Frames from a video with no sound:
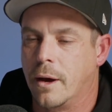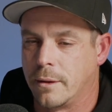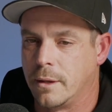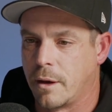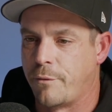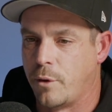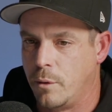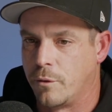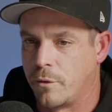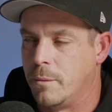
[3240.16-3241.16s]
I think that photo
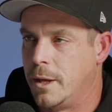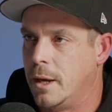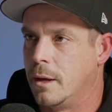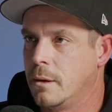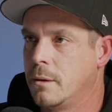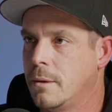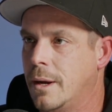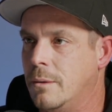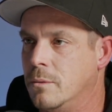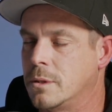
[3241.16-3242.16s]
was from there,
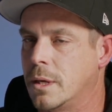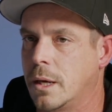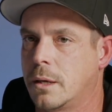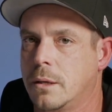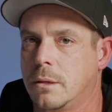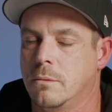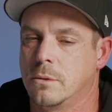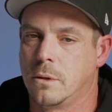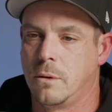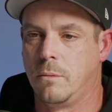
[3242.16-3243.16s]
and it was like there
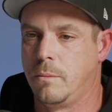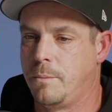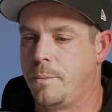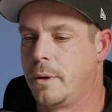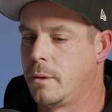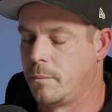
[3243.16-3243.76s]
was a whole, uh,